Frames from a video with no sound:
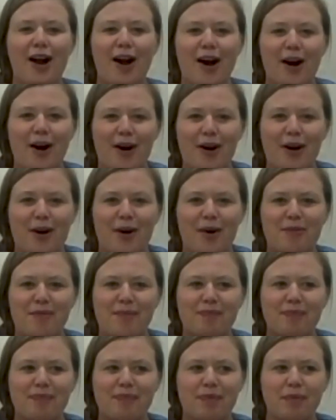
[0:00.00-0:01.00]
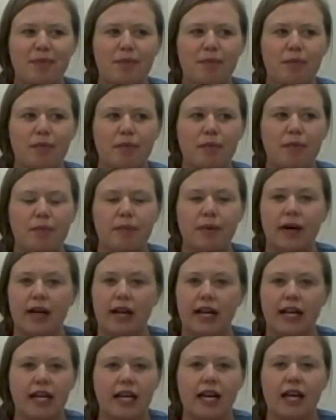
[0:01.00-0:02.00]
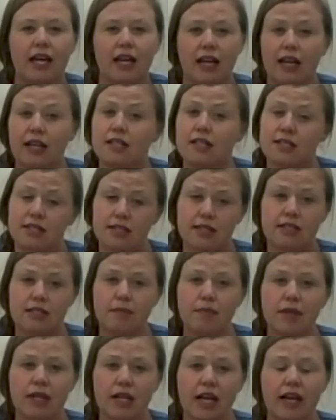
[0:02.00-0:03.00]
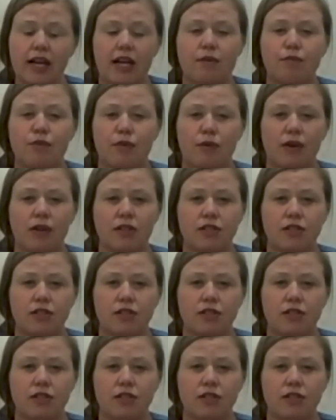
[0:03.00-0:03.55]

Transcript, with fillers: Um, but again, that's something I aim for.